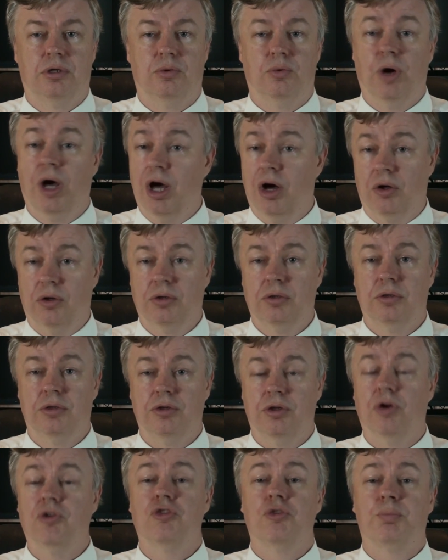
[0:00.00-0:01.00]
Well,
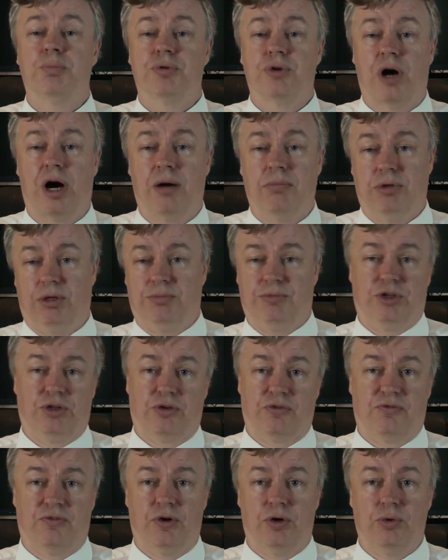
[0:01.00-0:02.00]
there's a problem
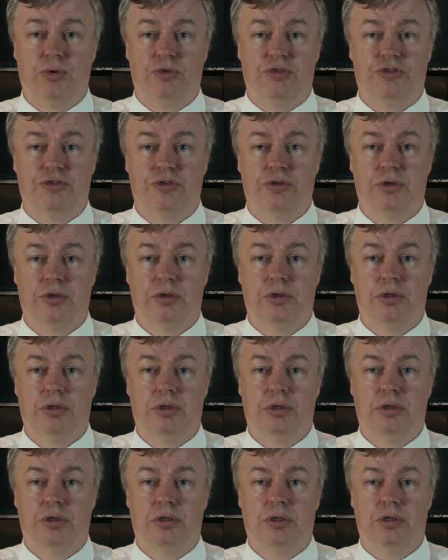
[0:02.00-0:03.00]
here, folks.
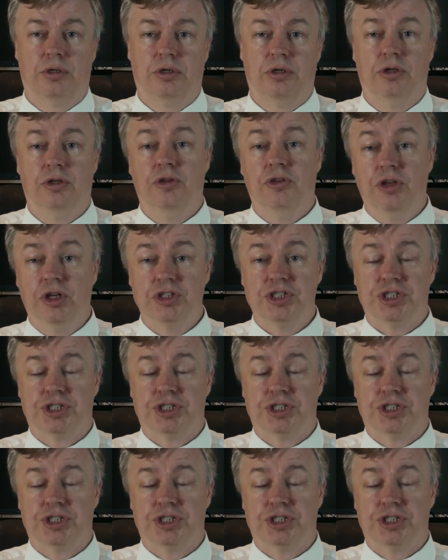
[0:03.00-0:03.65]
This